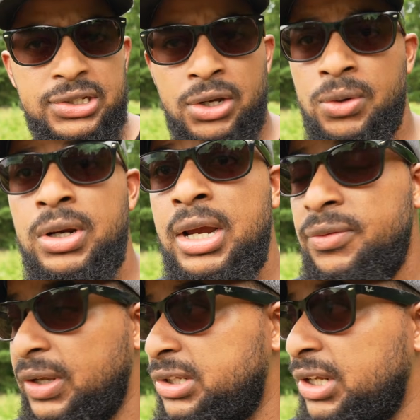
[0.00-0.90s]
So
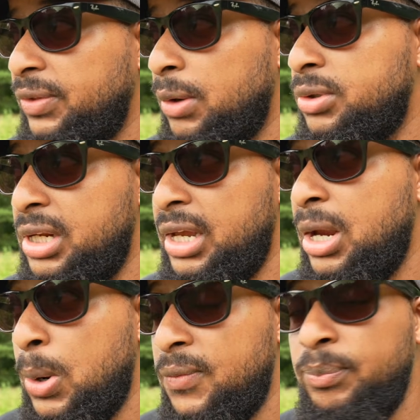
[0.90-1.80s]
they said they will take
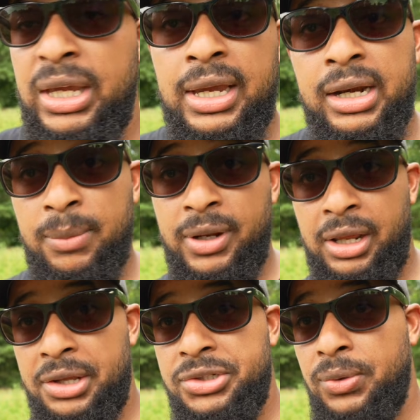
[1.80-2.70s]
care of me and
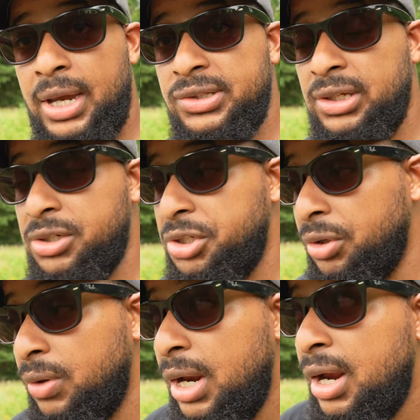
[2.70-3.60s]
anybody else who has the
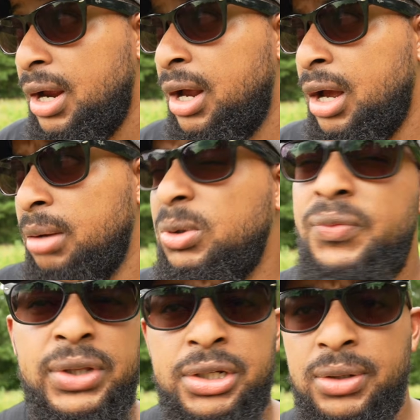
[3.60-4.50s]
issue.
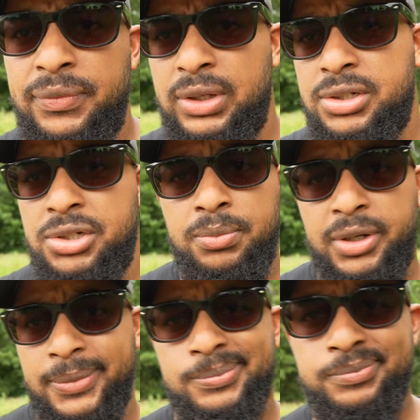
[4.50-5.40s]
Hopefully you don't have the issue, but